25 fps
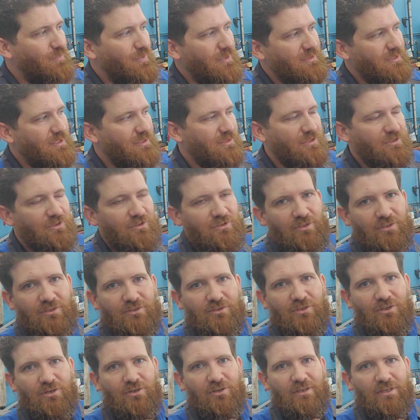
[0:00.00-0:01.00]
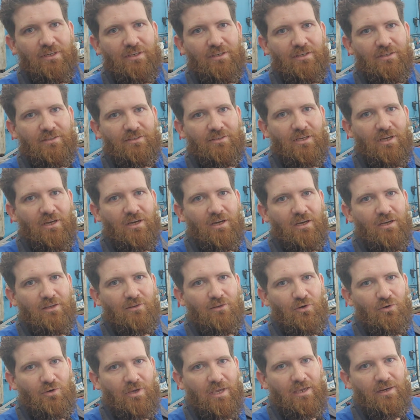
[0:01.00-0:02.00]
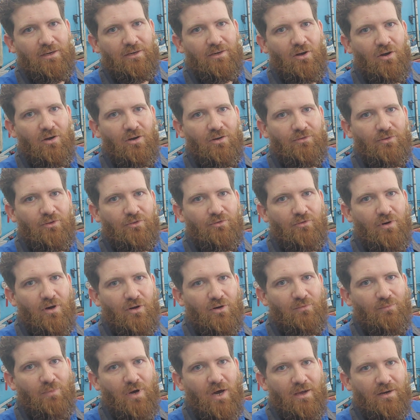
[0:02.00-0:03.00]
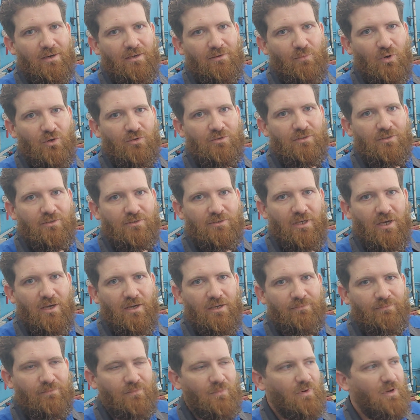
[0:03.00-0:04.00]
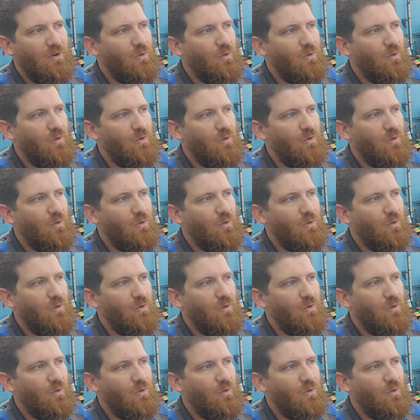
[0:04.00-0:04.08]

position sensor is located on the throttle body most of the time,